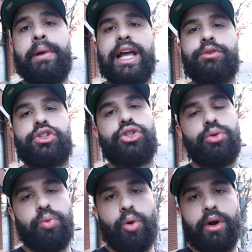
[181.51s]
mine were
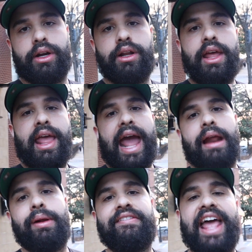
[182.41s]
too worn, and
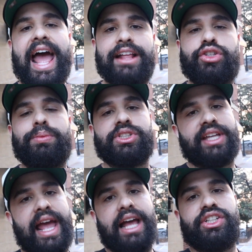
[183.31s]
I would have to add too much
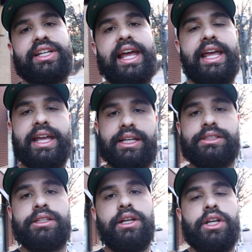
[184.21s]
cash to get
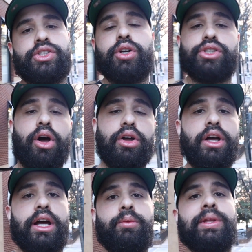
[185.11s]
his. So it's all
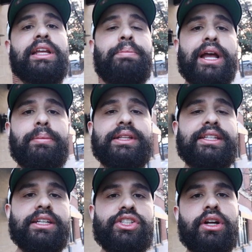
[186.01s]
good. We did pick up a
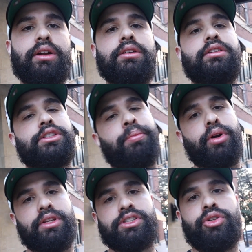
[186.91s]
t-shirt,
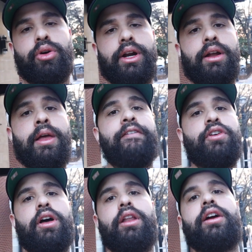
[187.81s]
support the store. If
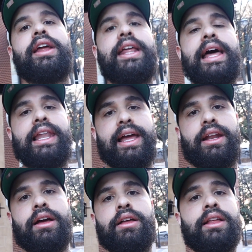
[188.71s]
y'all are in
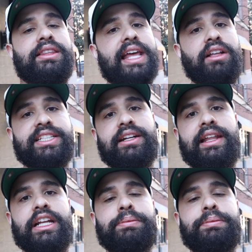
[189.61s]
Atlanta, downtown Atlanta